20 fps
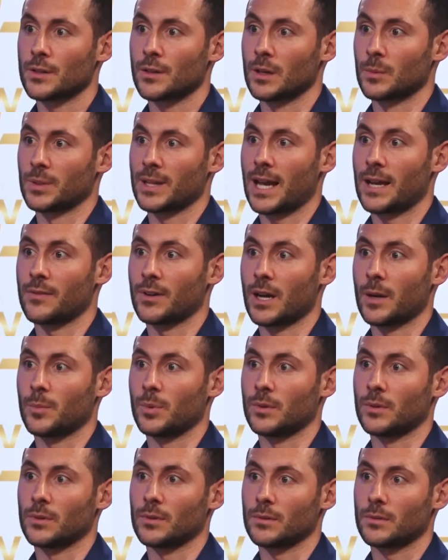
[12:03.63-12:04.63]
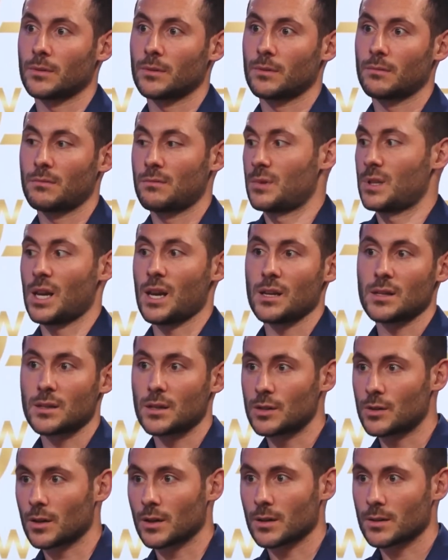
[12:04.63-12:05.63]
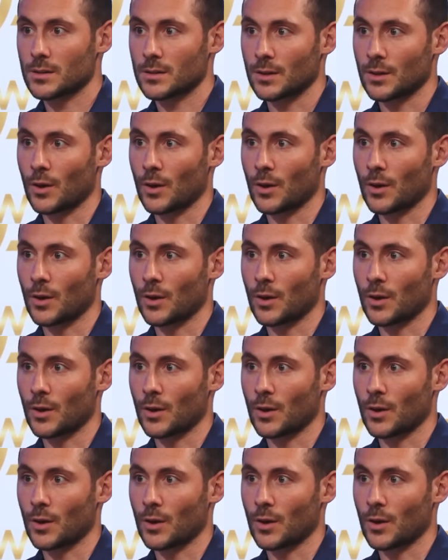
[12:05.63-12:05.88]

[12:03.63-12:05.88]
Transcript: you're able to have a couple THC drinks.